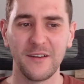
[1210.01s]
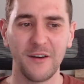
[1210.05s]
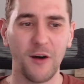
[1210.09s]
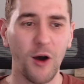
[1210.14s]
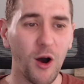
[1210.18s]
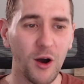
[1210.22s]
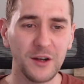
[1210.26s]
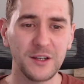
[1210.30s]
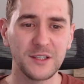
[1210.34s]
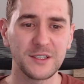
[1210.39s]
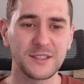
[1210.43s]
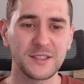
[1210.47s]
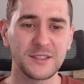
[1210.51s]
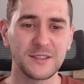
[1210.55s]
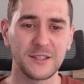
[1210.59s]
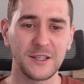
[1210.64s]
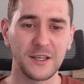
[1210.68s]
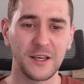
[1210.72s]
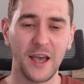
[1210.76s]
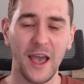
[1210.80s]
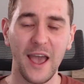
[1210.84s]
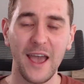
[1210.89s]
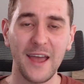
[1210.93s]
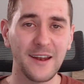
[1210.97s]

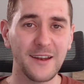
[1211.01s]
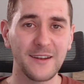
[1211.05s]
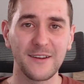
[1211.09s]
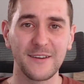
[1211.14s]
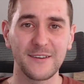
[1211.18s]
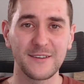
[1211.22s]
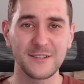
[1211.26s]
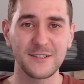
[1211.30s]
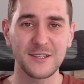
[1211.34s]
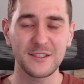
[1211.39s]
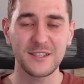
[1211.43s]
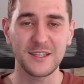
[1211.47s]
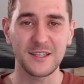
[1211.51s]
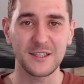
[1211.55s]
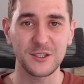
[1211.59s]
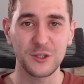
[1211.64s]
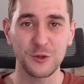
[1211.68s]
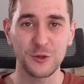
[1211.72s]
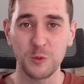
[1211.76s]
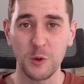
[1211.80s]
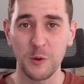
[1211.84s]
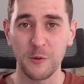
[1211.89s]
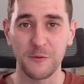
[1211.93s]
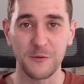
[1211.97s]
Honestly, and to, th- to
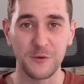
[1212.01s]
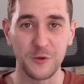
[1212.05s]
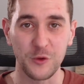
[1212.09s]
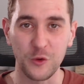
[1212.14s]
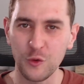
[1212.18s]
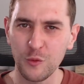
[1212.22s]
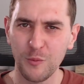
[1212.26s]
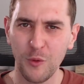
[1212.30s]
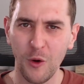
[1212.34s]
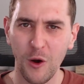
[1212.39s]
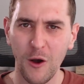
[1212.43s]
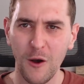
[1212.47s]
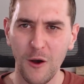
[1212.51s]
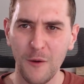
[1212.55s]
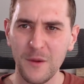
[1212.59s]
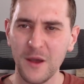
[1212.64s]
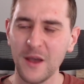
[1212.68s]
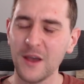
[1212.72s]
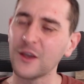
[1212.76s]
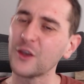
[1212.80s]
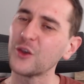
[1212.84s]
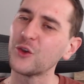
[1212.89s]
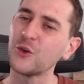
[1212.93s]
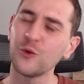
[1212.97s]
review bomb,
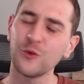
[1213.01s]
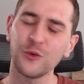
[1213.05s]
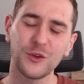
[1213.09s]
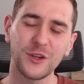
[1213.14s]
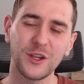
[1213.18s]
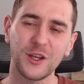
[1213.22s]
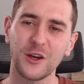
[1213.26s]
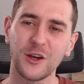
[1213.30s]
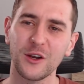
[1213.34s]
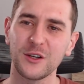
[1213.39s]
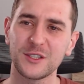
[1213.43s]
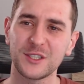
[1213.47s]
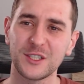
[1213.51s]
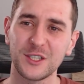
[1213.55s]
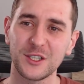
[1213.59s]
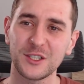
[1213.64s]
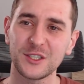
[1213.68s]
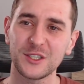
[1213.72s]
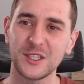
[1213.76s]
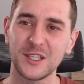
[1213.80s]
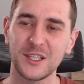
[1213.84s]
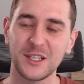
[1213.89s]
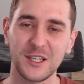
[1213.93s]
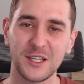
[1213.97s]
you near-
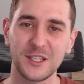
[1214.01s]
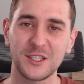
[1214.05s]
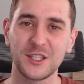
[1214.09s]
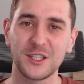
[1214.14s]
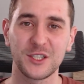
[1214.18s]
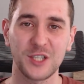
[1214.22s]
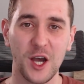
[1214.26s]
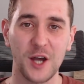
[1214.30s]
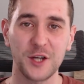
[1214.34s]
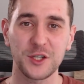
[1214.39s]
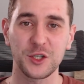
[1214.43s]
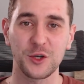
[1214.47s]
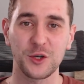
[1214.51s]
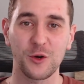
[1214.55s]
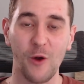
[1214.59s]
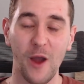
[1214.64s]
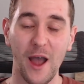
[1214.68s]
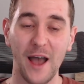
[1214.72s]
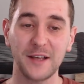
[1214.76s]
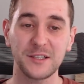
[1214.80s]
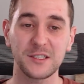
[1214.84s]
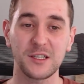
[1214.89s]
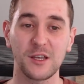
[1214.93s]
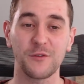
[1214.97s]
seriously need to touch
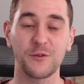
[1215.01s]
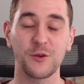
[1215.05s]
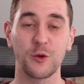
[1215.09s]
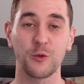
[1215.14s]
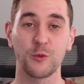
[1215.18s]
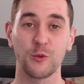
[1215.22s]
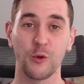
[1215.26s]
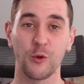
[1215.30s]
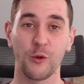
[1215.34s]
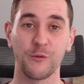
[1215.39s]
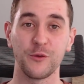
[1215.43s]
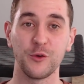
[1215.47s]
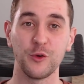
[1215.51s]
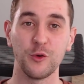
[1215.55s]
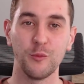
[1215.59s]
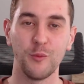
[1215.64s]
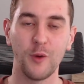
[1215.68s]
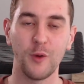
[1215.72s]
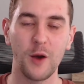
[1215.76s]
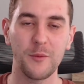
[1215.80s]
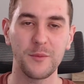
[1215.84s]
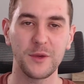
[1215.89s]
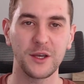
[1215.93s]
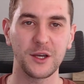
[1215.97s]
grass if you're review
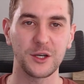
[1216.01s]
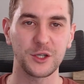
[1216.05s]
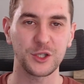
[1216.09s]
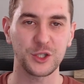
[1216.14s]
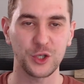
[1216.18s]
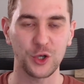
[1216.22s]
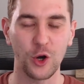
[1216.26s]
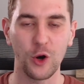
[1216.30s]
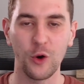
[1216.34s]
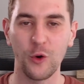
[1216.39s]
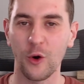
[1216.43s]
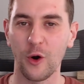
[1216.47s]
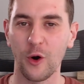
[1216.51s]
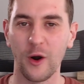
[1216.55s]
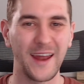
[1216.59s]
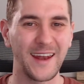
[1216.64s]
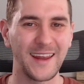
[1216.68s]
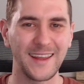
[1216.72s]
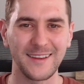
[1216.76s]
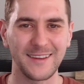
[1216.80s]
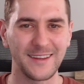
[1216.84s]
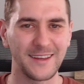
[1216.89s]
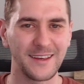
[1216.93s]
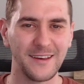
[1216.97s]
bombing a show or
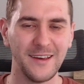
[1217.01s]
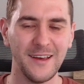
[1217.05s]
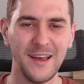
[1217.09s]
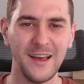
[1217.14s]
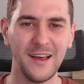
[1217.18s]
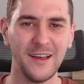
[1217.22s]
anything.